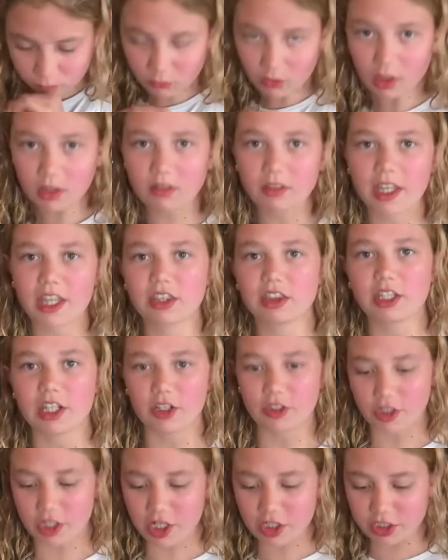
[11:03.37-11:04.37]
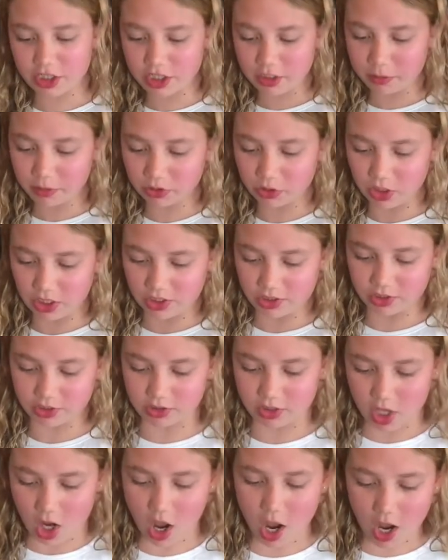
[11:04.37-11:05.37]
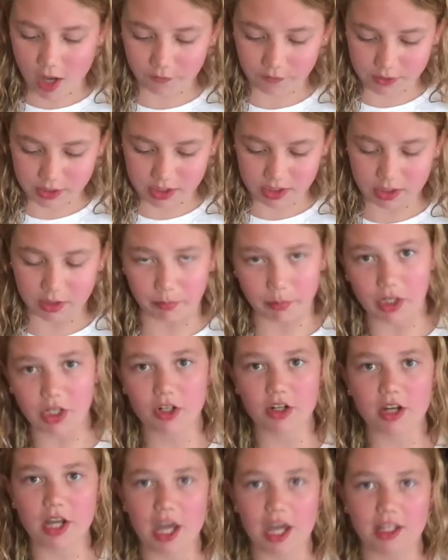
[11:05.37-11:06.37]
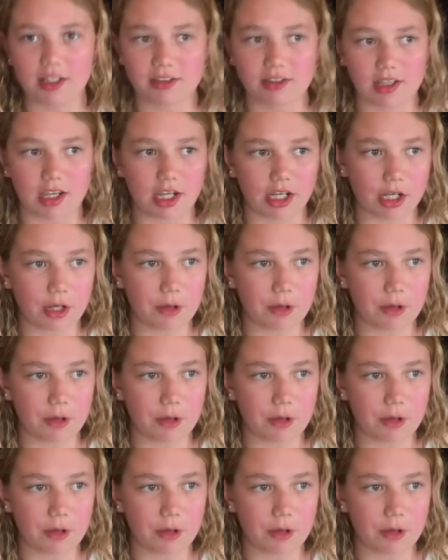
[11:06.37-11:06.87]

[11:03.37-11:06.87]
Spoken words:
Like, they're crunchy, but they're soft, and the butter adds like